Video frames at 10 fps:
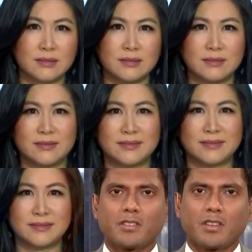Uh, so
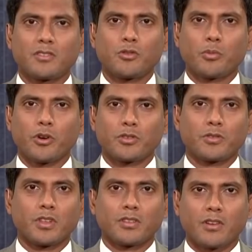there's, there's two points
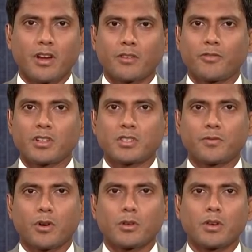to this, right? First
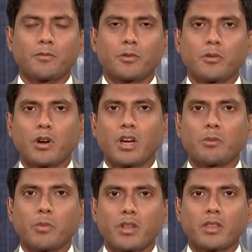of all, you have to uh,
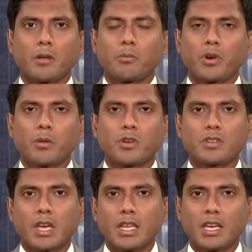admit that pretty
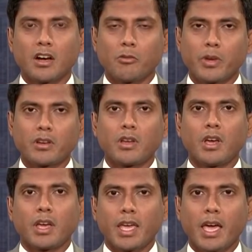much any government
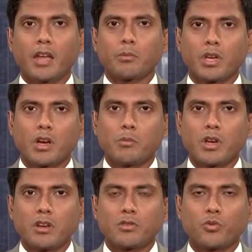can become
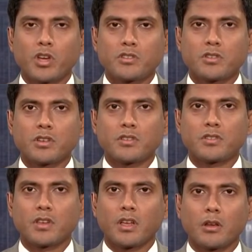
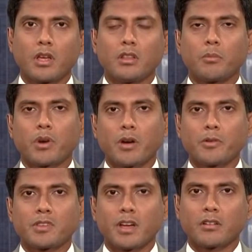interventionists in, in the
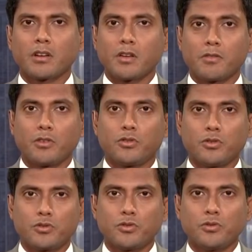private sector if they
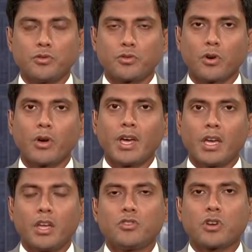choose to do so.
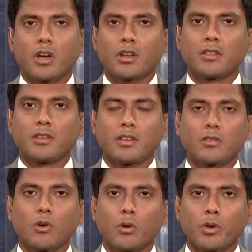In China, this
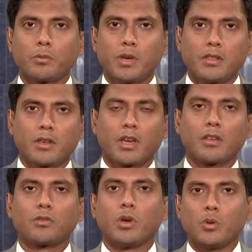has always been the
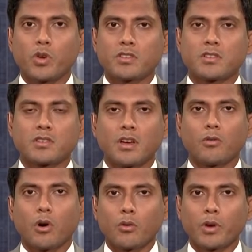case, so investors
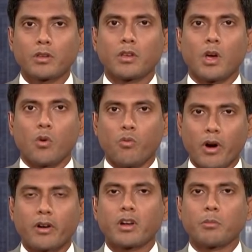have always
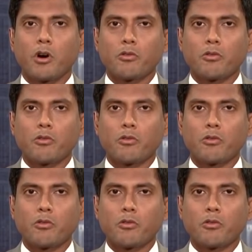worried